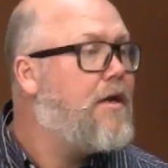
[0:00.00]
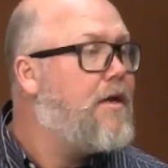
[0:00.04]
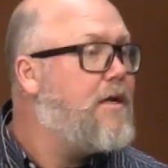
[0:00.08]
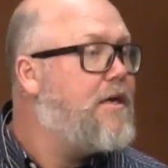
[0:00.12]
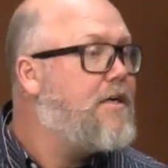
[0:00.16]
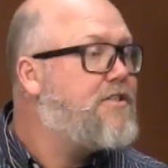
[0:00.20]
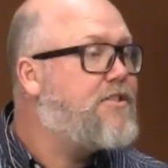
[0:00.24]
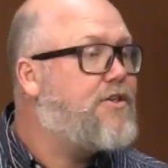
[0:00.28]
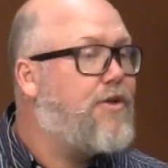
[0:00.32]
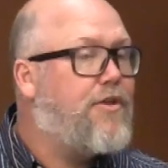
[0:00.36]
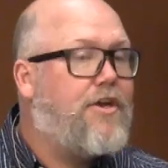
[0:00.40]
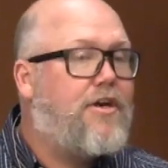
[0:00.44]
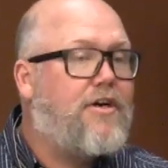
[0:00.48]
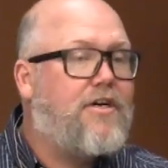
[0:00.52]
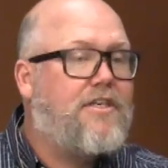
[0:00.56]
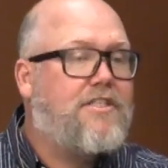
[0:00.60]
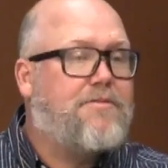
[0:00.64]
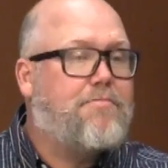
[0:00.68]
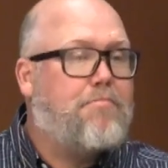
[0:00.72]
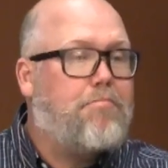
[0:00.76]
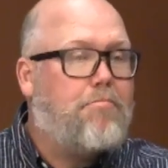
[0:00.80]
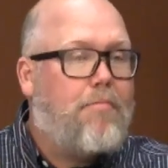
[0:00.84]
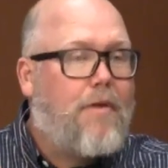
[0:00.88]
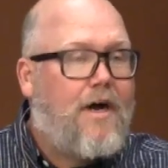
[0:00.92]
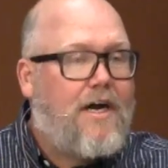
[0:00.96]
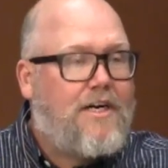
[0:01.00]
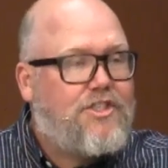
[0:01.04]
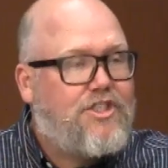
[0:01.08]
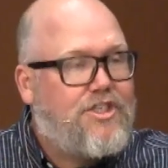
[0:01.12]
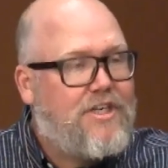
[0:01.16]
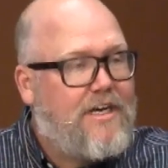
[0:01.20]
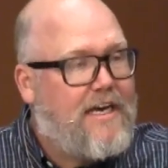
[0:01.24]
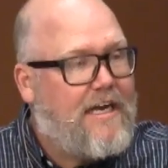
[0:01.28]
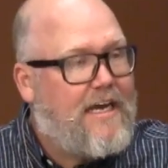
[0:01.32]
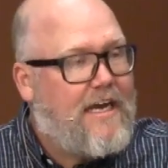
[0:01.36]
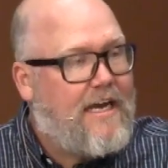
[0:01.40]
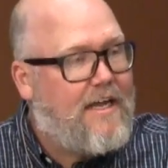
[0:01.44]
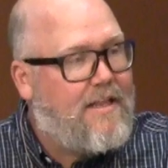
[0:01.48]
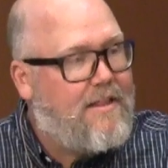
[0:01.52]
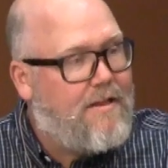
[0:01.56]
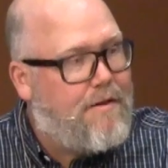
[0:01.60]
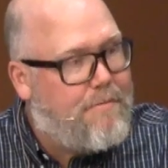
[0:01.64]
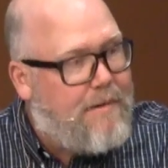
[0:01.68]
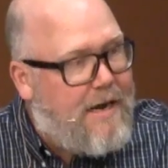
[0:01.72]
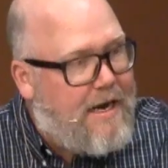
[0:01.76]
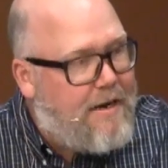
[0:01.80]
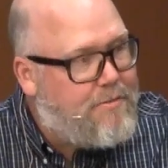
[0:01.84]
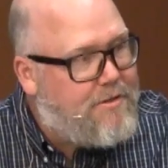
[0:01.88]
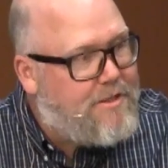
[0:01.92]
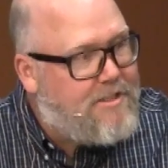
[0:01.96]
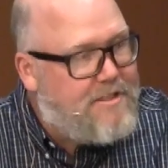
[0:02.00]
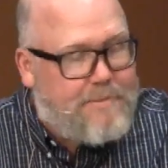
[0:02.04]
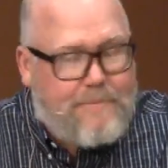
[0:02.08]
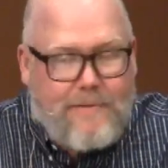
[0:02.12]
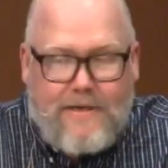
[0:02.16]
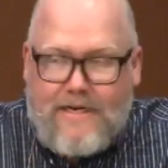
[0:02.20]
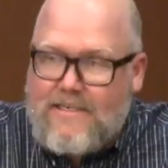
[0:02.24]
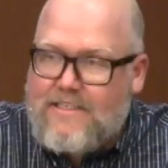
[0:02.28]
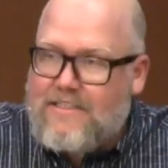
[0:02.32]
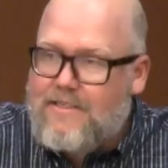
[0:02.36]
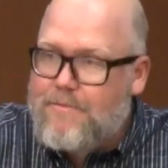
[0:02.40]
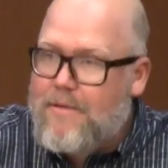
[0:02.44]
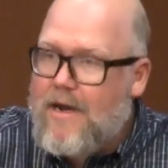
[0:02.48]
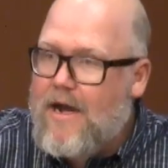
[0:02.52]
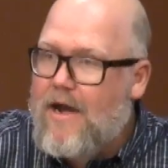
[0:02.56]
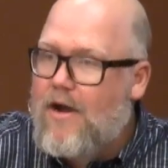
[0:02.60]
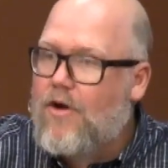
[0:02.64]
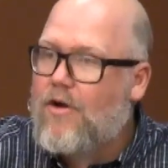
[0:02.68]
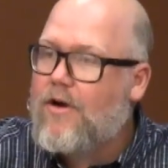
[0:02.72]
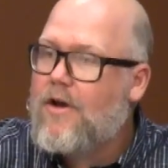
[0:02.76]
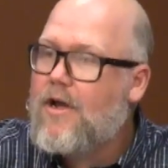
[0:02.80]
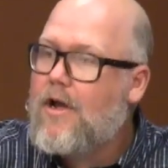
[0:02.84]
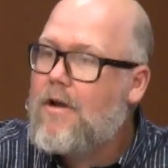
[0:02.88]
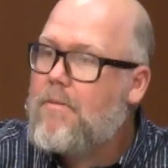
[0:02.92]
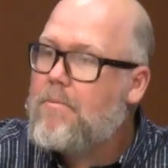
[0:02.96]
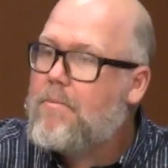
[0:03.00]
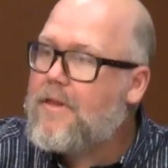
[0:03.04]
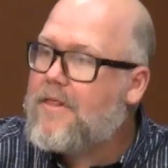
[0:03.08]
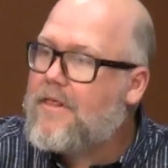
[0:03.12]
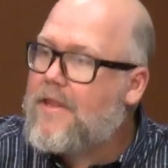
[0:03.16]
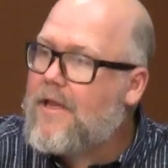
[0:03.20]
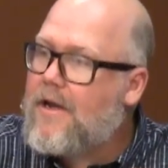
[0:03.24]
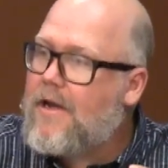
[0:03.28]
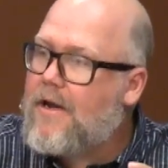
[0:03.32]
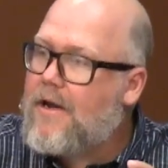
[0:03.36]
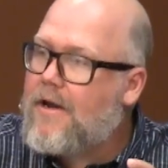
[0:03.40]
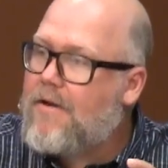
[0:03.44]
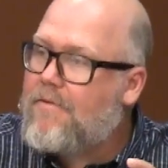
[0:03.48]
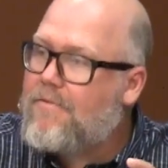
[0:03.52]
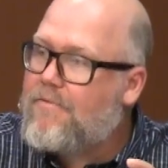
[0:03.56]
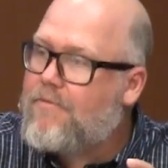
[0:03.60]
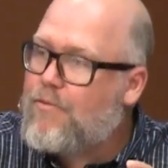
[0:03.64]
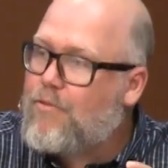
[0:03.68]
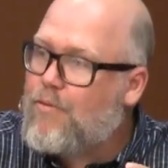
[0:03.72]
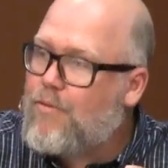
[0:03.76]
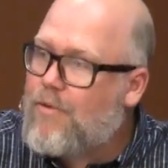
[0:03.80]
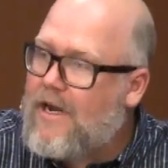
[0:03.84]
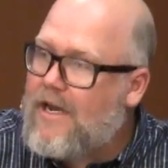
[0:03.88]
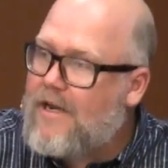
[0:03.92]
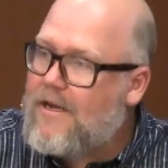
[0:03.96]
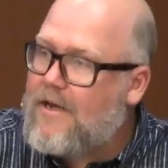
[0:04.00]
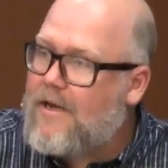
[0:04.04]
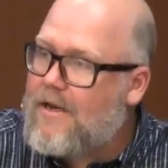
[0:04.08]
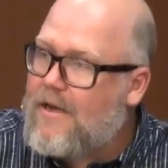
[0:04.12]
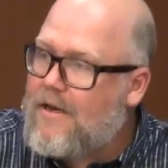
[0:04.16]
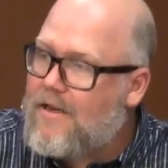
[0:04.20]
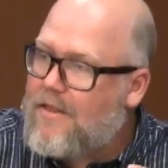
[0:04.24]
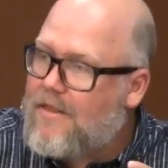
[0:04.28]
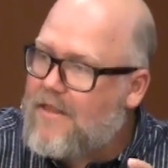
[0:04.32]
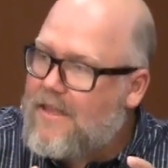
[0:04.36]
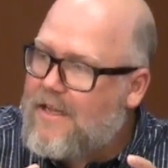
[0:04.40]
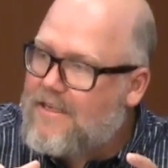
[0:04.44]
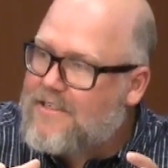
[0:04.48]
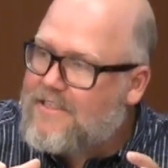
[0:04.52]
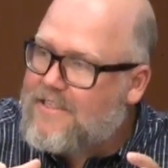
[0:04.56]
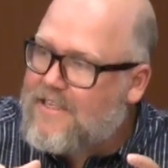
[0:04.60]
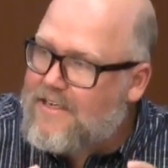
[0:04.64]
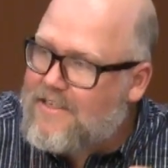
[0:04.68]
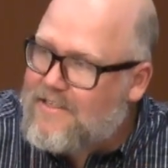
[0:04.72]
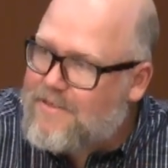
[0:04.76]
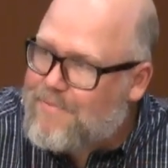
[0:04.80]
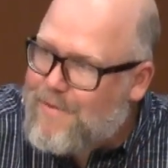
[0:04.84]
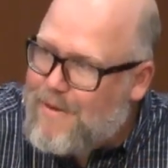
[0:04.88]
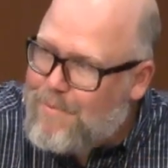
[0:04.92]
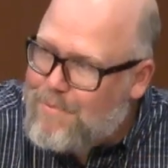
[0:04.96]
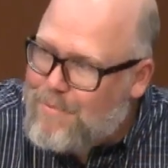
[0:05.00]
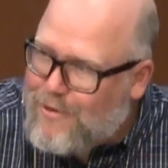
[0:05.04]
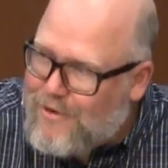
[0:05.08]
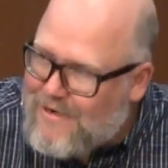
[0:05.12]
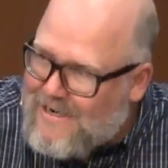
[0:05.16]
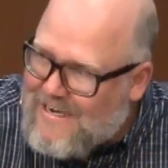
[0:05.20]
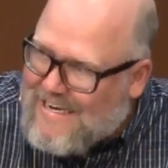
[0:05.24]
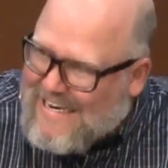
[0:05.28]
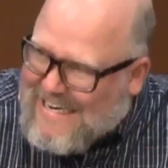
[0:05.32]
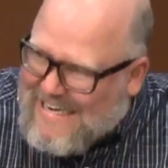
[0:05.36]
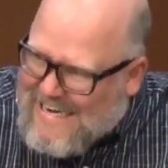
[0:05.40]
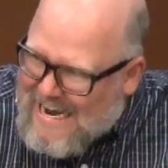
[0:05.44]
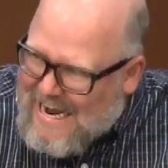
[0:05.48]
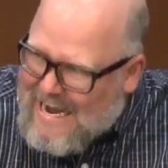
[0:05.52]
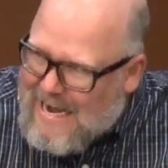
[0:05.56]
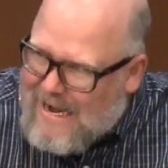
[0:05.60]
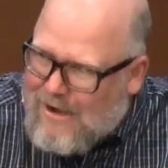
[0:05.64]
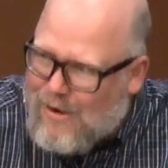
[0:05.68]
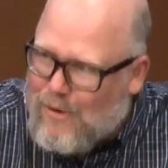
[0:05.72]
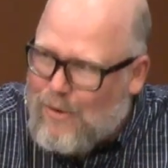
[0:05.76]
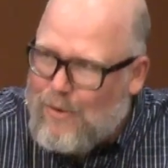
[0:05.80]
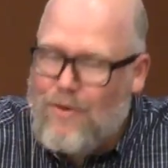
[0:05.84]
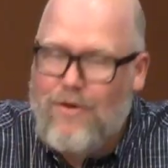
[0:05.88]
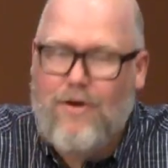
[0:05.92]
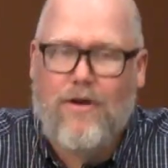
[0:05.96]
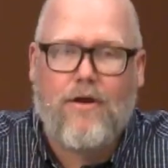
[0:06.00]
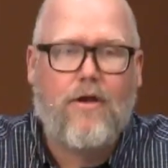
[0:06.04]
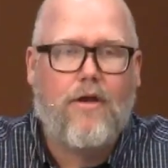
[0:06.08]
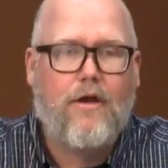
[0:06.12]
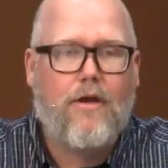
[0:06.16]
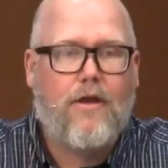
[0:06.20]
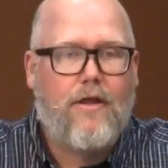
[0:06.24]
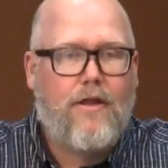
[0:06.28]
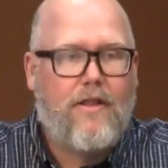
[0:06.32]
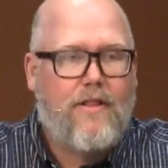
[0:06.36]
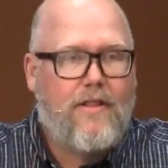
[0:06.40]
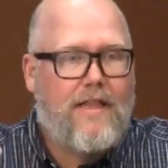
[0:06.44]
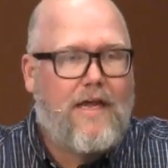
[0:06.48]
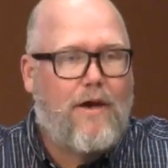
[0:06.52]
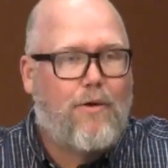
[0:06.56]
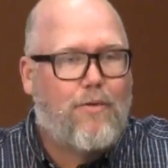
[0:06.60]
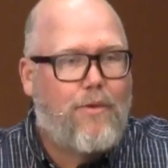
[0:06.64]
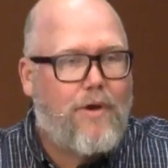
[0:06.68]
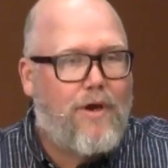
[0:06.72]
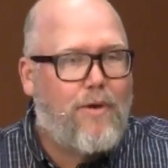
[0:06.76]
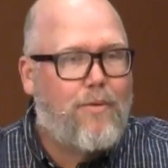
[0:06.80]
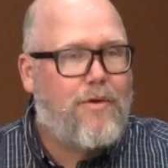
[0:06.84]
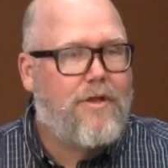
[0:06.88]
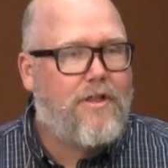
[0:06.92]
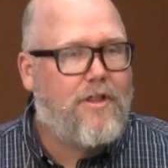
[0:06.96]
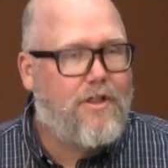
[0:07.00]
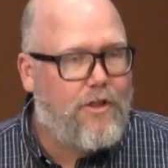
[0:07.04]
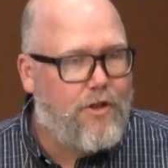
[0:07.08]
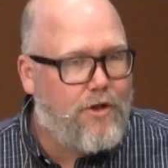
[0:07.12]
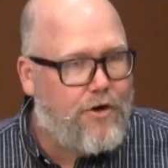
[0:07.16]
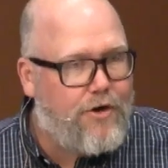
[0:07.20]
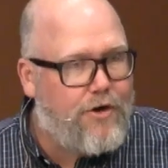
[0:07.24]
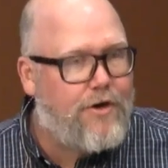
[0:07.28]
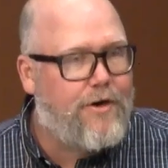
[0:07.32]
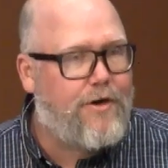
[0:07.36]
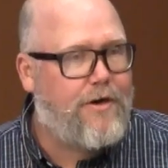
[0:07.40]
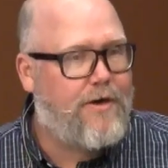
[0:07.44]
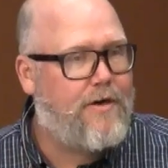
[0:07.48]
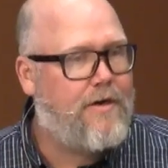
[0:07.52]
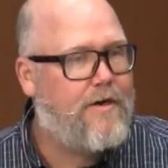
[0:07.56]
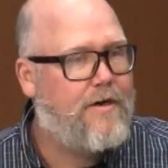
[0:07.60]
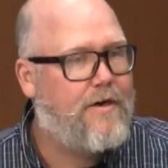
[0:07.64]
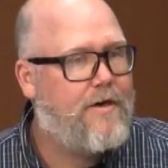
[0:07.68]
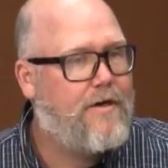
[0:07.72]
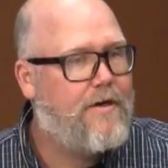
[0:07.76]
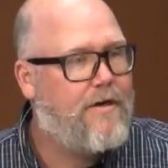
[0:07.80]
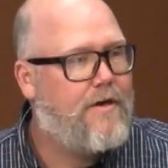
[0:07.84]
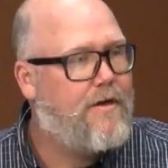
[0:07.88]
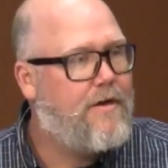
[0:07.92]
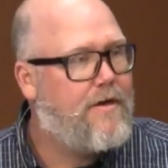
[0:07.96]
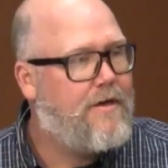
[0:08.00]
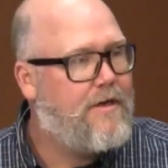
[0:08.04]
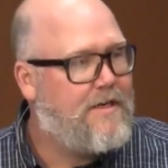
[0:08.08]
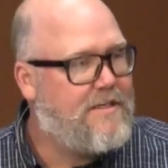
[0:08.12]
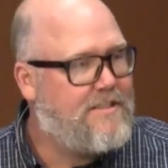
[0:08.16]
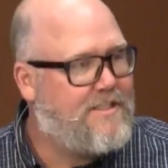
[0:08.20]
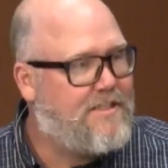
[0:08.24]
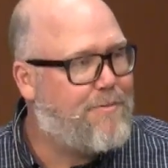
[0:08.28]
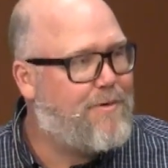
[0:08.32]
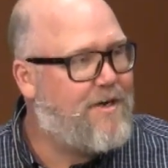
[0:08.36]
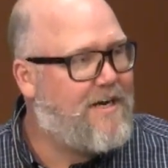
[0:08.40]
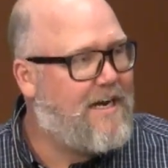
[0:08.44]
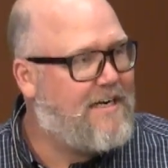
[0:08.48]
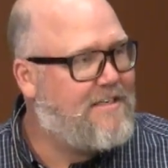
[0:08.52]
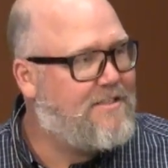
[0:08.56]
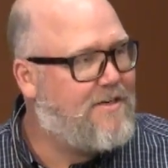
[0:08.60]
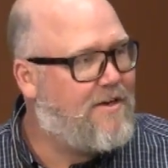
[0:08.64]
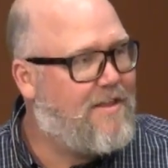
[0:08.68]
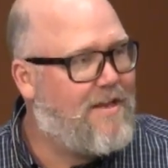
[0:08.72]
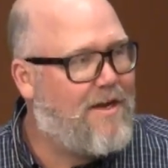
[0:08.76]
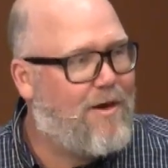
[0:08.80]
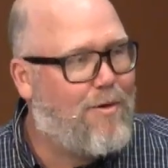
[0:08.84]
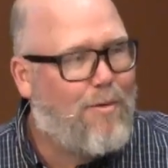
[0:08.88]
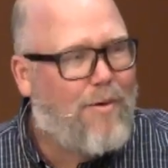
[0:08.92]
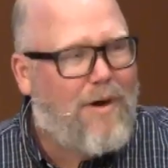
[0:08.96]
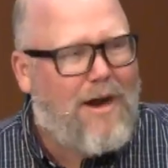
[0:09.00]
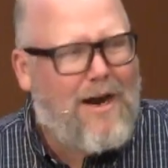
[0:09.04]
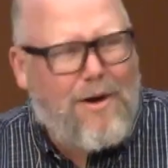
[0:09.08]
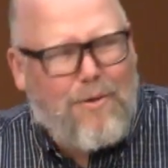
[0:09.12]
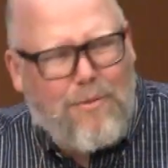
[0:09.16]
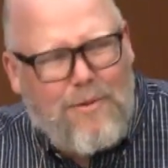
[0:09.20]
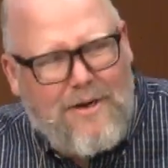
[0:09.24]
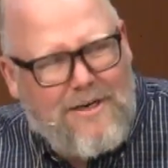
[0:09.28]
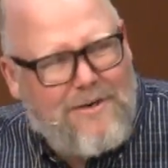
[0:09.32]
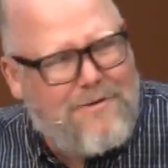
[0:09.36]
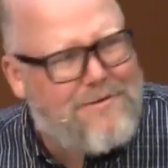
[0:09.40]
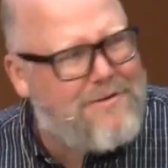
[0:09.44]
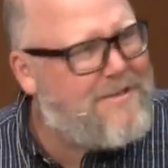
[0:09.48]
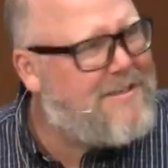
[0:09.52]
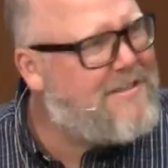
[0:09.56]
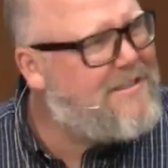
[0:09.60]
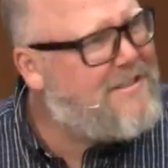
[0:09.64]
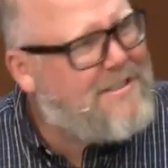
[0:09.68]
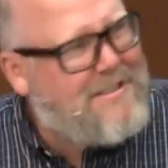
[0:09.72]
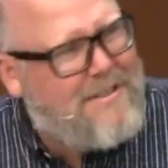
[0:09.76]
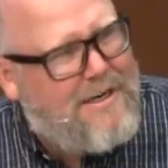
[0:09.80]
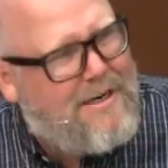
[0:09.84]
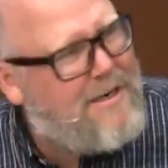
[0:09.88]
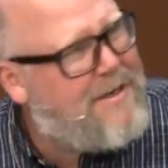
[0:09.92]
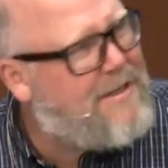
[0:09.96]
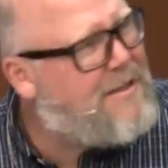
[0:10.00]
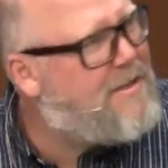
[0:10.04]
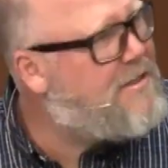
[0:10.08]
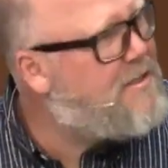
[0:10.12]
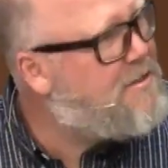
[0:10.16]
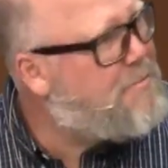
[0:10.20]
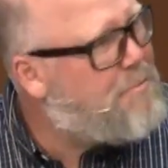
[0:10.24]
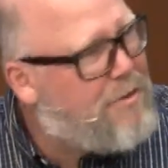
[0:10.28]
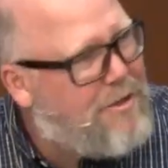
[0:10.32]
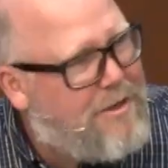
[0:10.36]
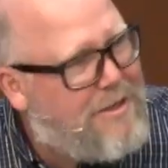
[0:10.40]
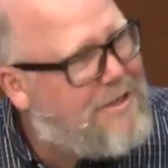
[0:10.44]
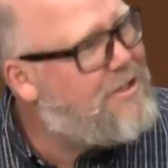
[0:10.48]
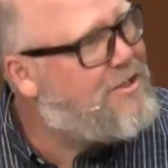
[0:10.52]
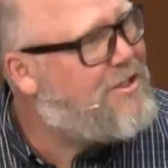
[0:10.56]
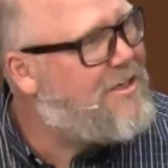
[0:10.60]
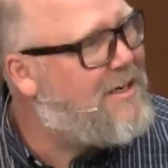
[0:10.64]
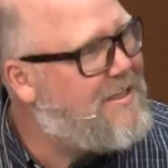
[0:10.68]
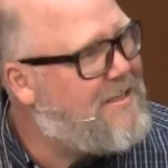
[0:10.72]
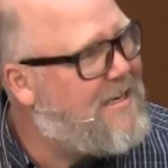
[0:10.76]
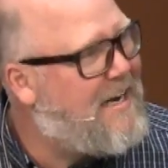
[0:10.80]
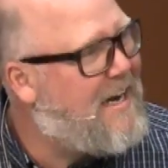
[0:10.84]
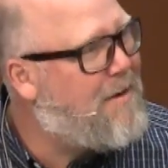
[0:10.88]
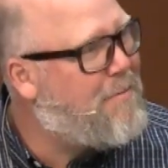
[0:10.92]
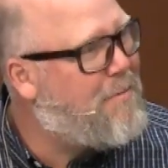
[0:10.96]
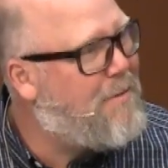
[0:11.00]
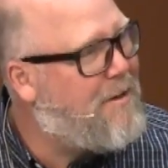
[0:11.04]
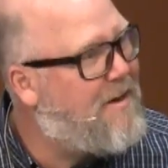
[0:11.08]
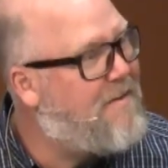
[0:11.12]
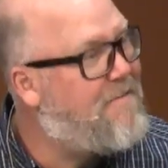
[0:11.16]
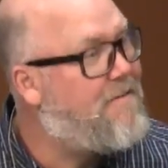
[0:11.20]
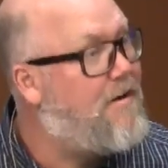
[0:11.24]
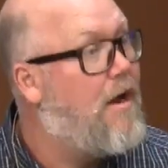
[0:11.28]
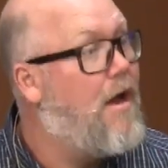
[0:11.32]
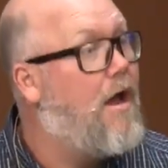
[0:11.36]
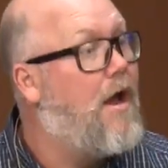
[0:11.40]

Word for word: So there is much, again, the Bible speaks about, but they have written, these things have been put down that we would learn. And some of you guys are thinking, why are we doing this study this morning as Gentile believer?